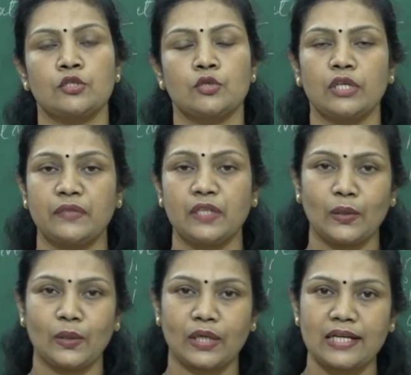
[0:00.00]
So if
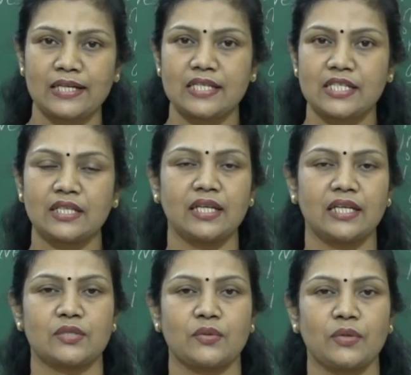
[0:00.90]
the organization
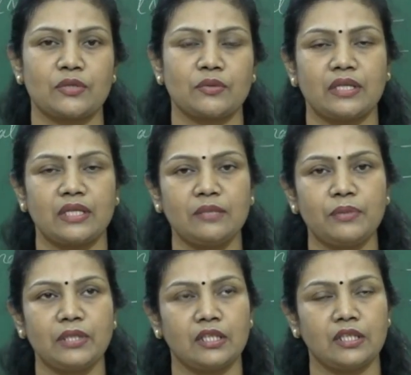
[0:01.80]
is going to
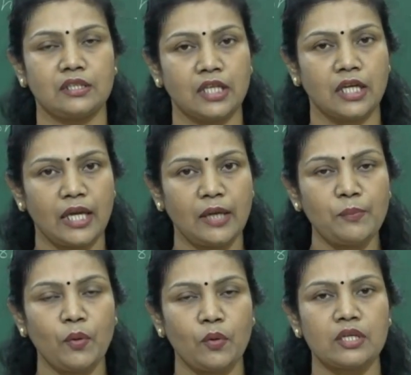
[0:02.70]

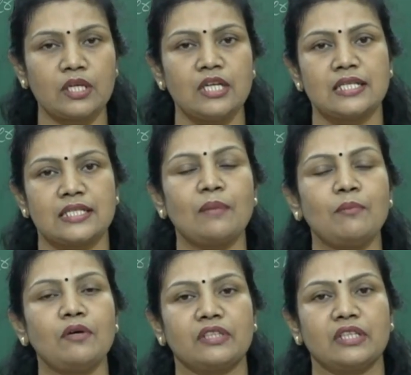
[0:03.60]
import
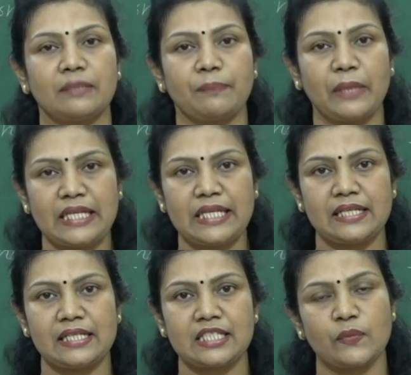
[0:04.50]
some of the
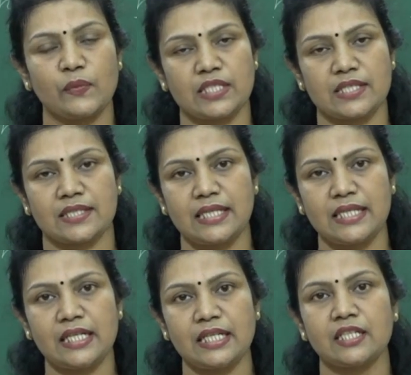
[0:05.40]
materials which is
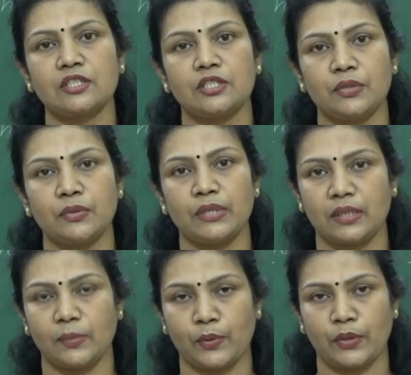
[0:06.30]
needed
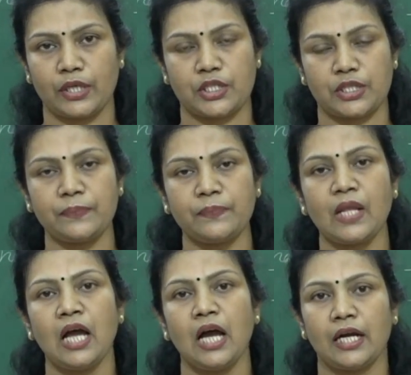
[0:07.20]
during the production,
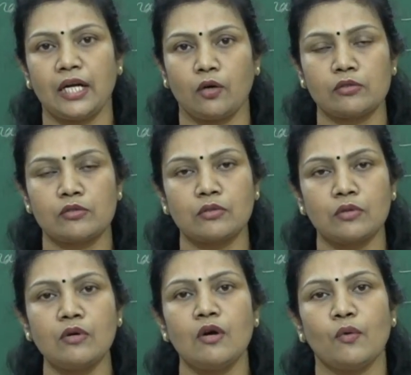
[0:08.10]
and
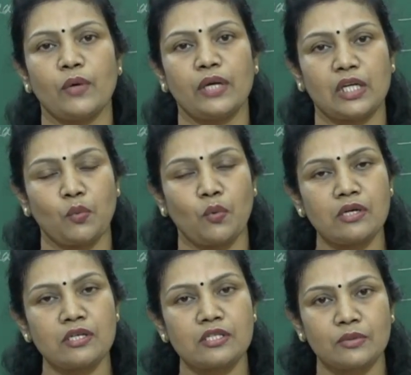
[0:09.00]
also when it
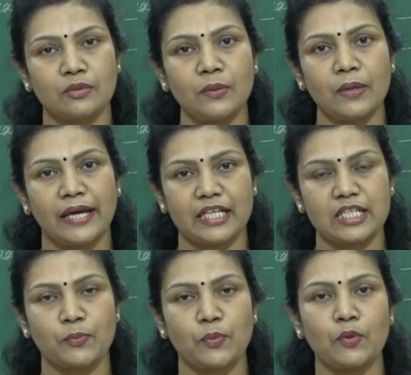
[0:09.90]
wants to
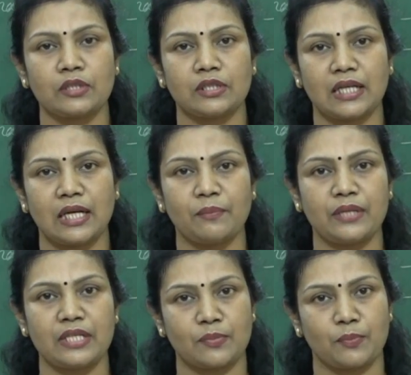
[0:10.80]
export the
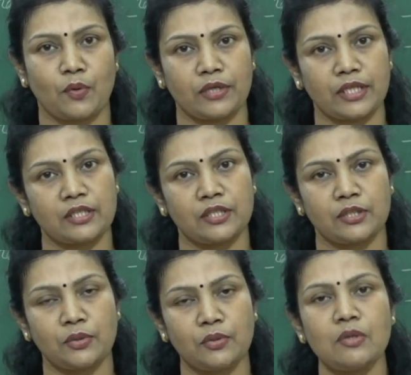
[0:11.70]
company's product
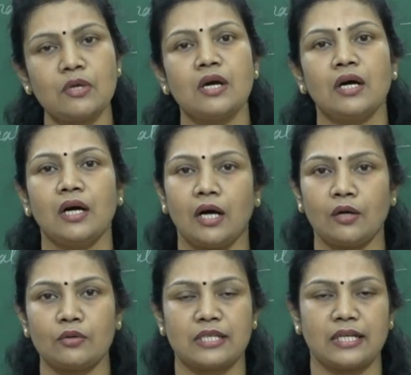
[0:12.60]
to
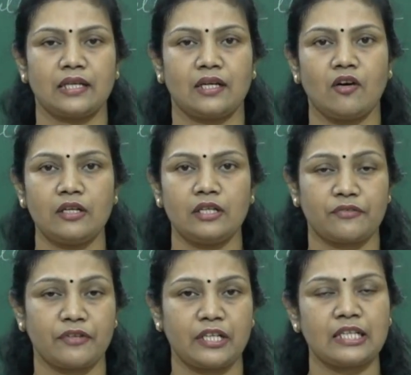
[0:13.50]
outside or
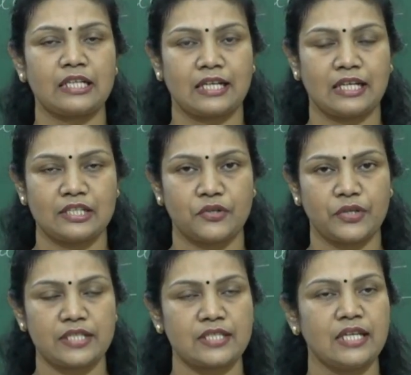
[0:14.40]
different
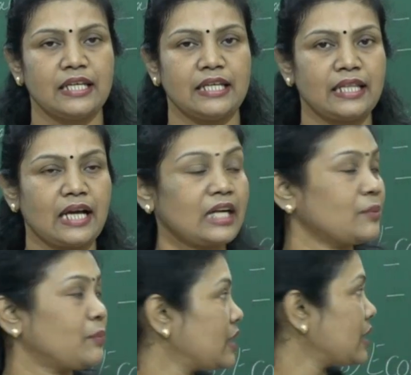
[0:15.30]
countries, in
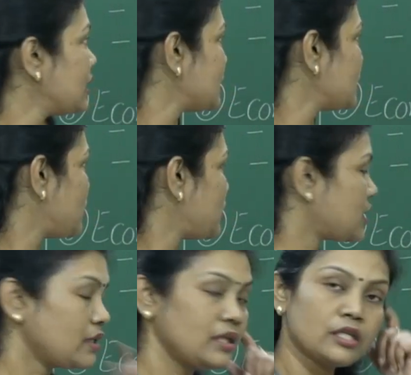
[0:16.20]
that particular
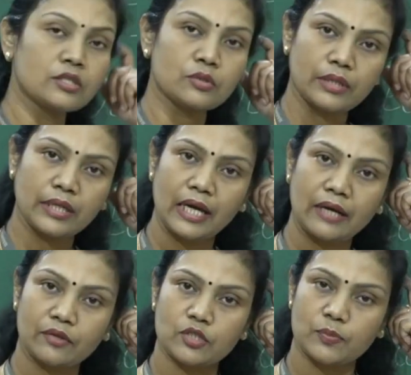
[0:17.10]
situation, so they
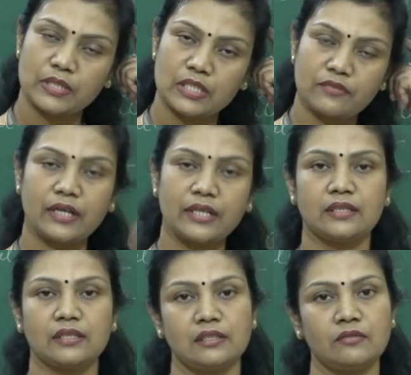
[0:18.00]
have to specify
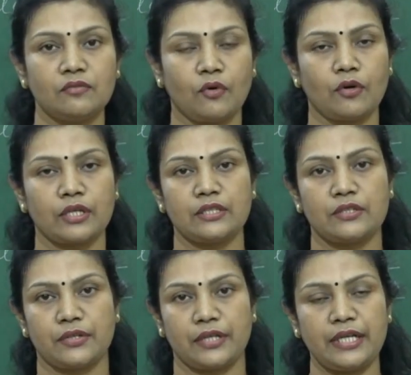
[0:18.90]
the
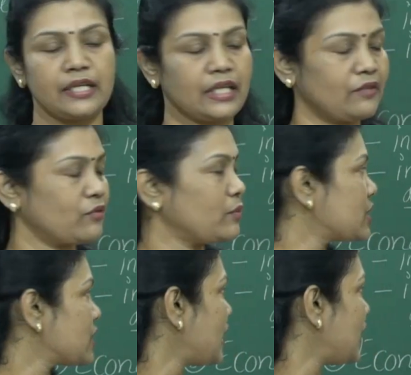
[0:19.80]
foreign trade
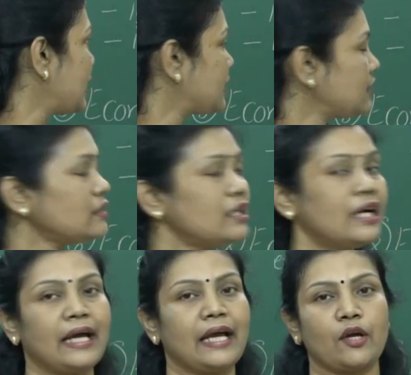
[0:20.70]
information under the
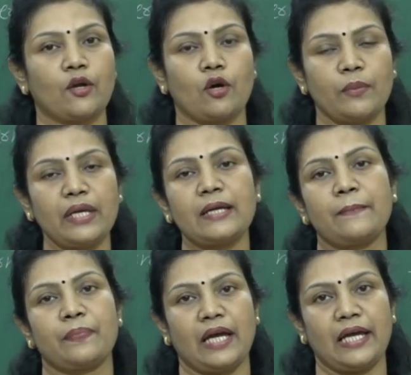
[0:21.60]

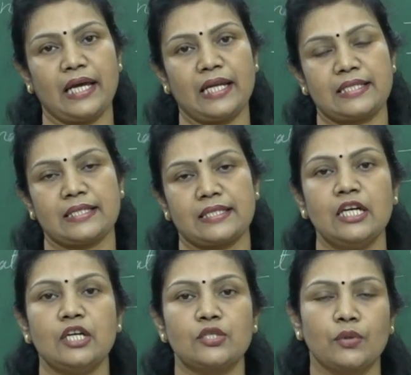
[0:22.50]
economic analysis.
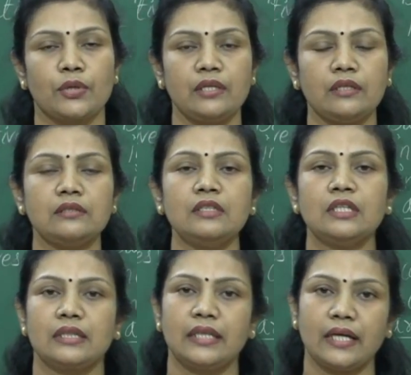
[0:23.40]
So here
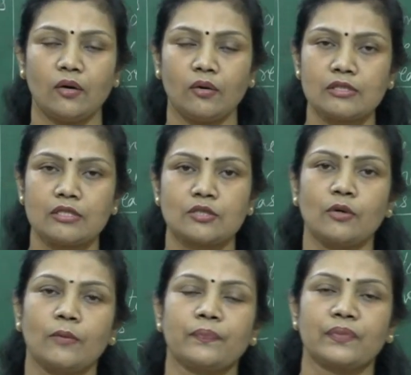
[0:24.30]
they
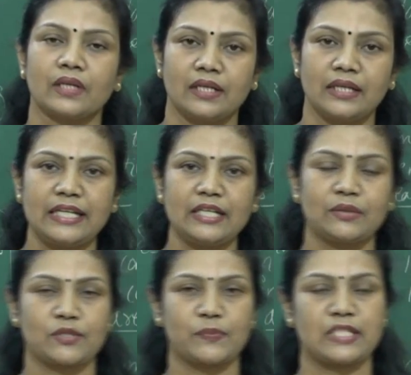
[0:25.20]
also
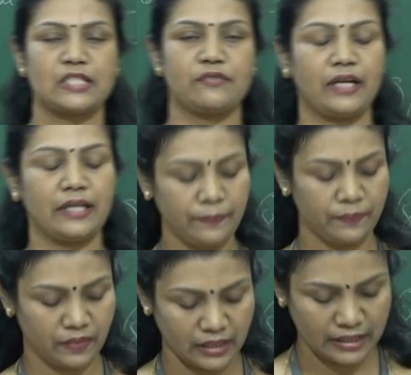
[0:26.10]
need to specify
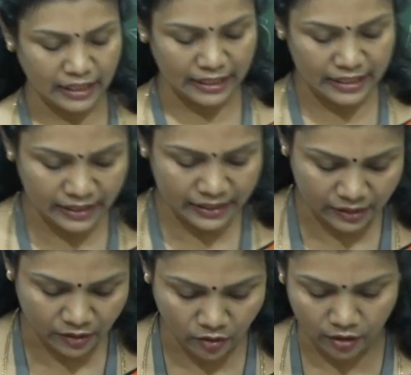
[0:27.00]
the
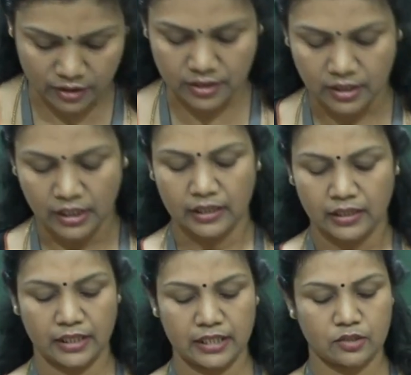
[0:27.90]
direct cost
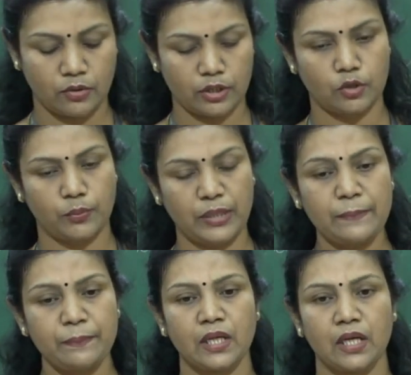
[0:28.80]
that is going to
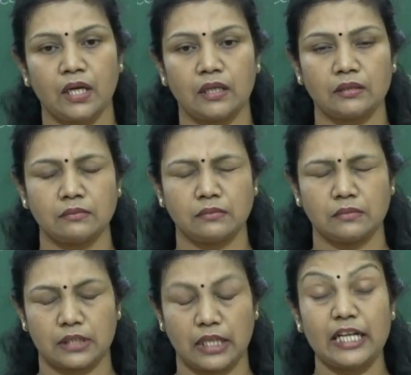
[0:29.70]
be
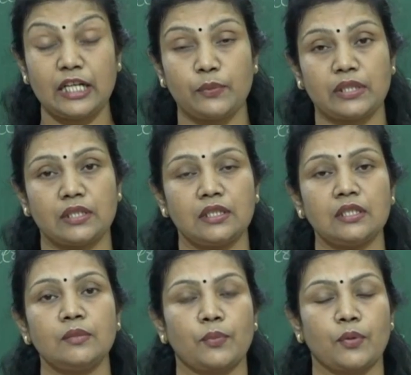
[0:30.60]
tied with
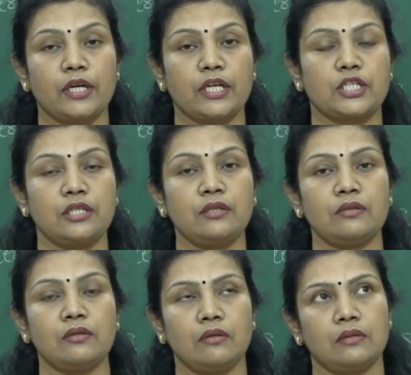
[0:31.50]
the
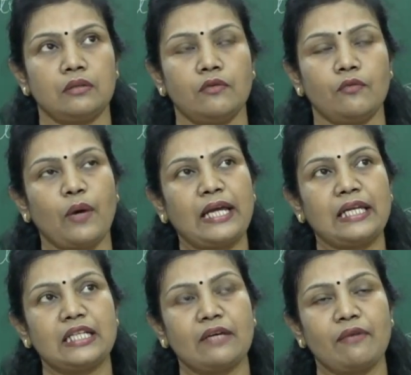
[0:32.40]
production
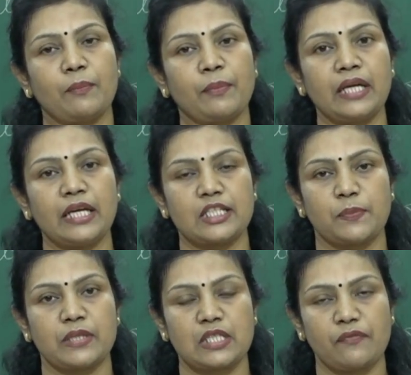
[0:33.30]
while developing a
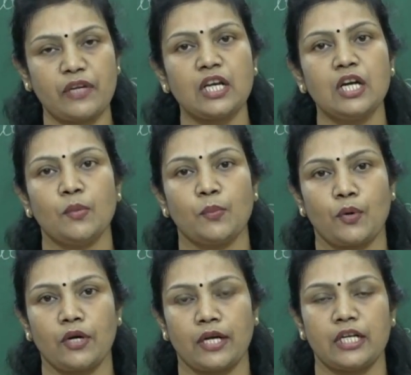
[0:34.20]
specific
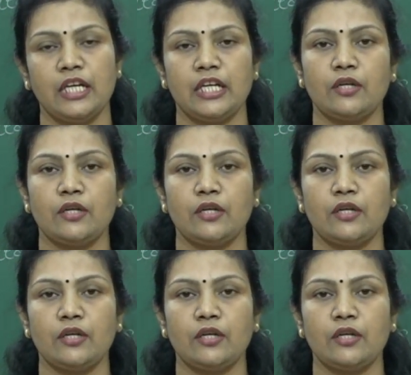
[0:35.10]
product.